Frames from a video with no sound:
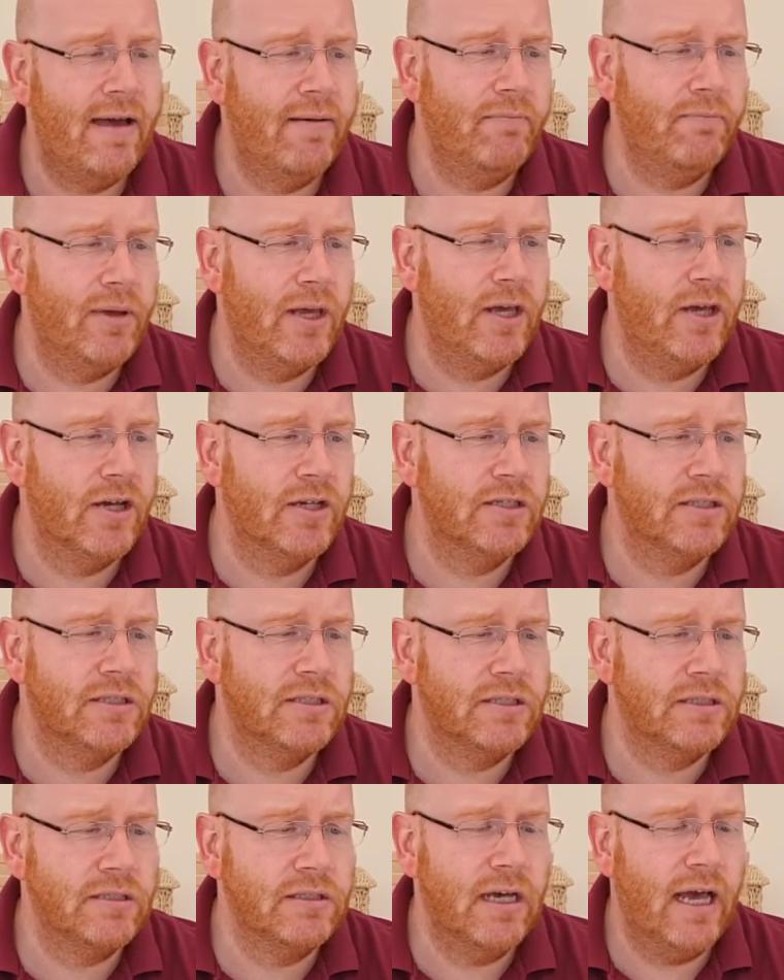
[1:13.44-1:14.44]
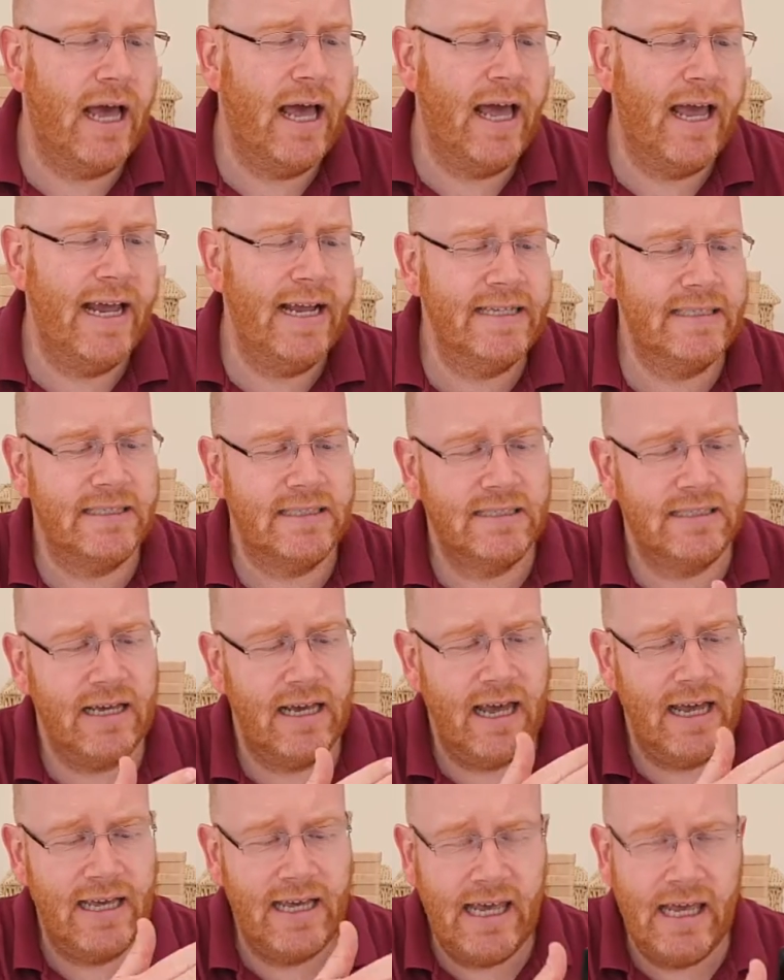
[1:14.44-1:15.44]
because
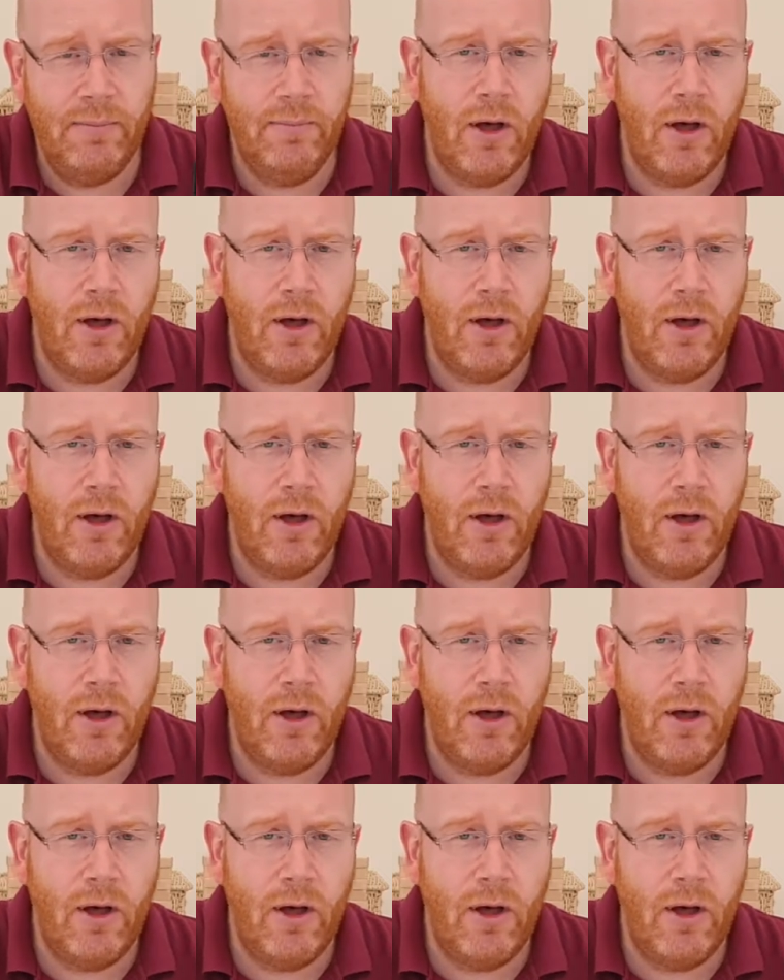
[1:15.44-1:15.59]
it's a key